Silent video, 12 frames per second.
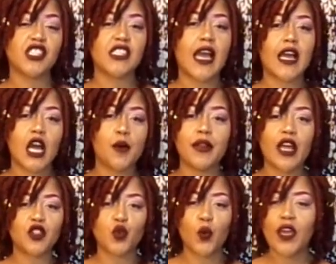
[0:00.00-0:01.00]
not coming
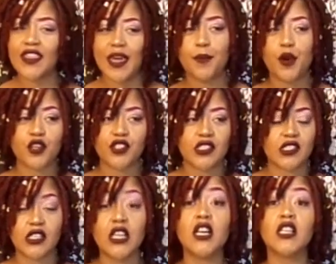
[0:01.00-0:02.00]
out the way that person's
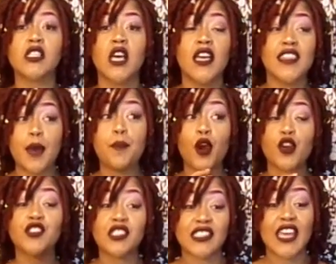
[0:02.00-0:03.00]

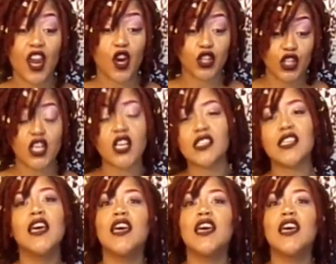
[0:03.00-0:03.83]
hair looks.